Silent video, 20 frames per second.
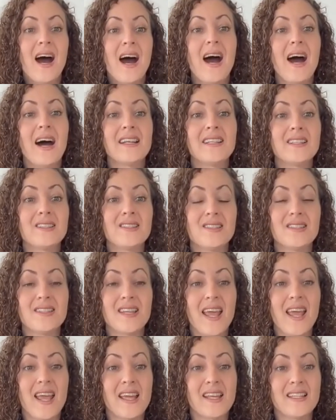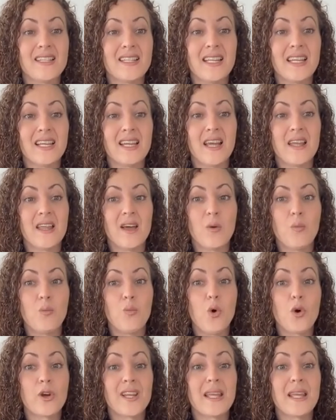understanding
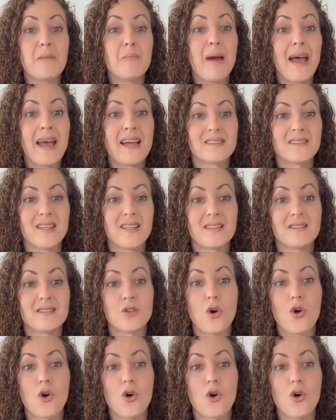what impacts us